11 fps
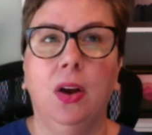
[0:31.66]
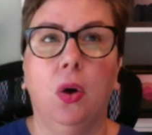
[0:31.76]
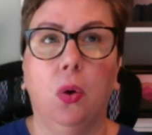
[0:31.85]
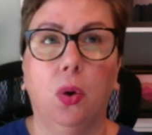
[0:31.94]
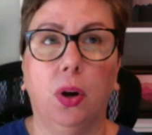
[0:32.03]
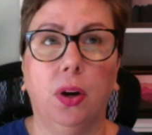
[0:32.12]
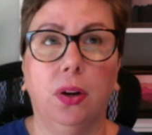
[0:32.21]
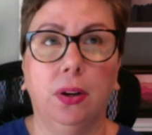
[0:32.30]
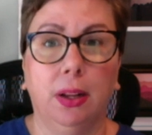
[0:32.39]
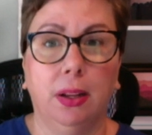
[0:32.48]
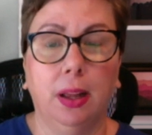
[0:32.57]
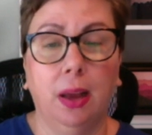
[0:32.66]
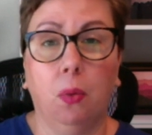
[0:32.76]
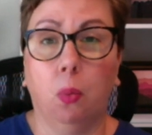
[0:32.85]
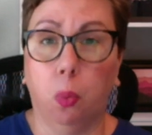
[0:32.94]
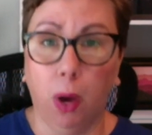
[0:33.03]
or
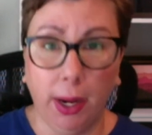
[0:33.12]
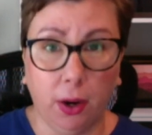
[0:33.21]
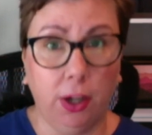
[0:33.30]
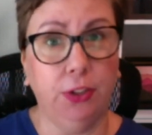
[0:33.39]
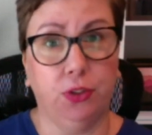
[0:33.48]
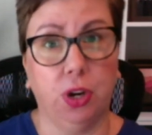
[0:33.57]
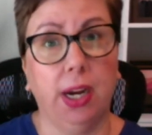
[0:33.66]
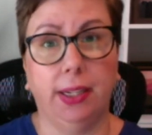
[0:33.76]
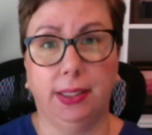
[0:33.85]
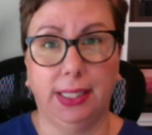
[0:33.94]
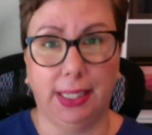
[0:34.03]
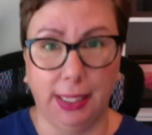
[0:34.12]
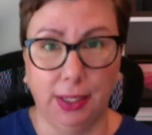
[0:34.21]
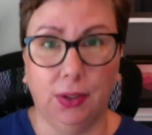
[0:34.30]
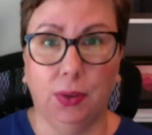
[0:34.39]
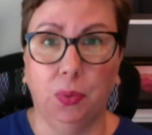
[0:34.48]
what are you trying to
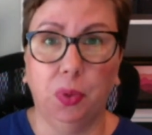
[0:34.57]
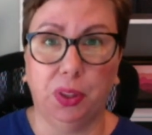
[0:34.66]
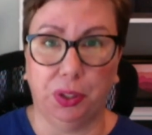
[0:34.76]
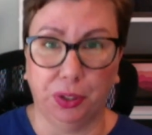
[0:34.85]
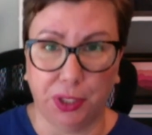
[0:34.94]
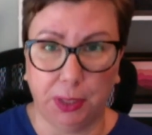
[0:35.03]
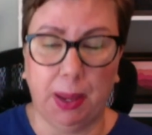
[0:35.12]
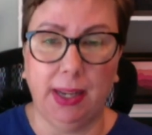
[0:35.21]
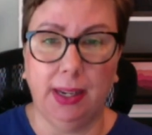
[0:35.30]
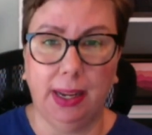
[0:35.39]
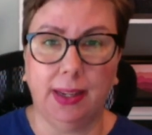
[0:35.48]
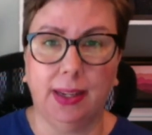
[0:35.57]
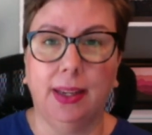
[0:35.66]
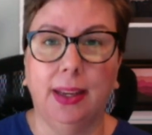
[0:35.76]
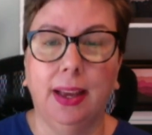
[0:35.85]
heal with your spending?